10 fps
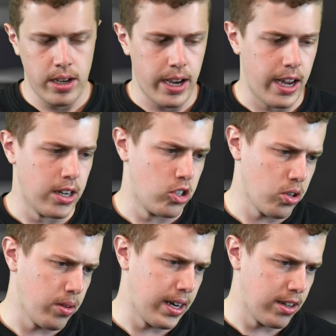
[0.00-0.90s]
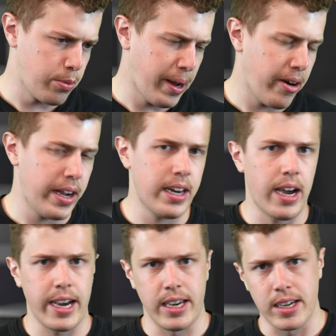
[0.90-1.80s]
and show that it's pairing.
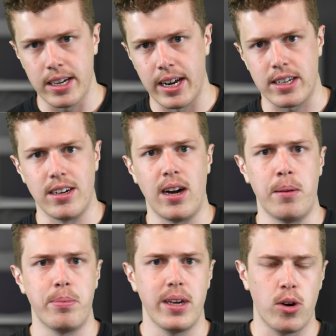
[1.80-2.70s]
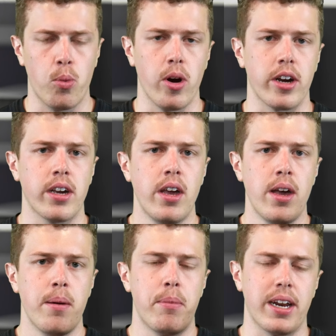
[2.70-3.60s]
I can connect it up, it'll work.
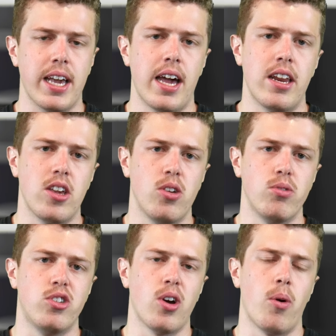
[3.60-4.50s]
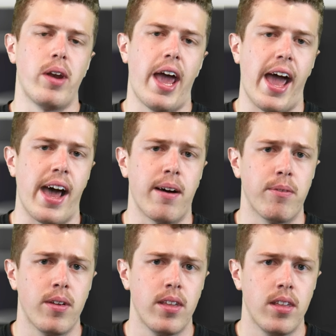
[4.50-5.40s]
But again, you don't have
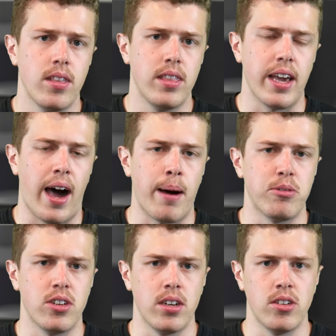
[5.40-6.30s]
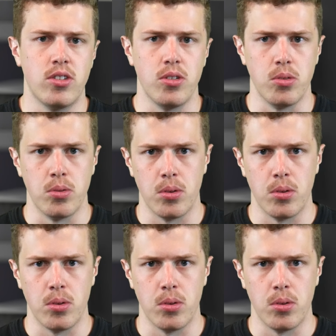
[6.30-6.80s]
the option to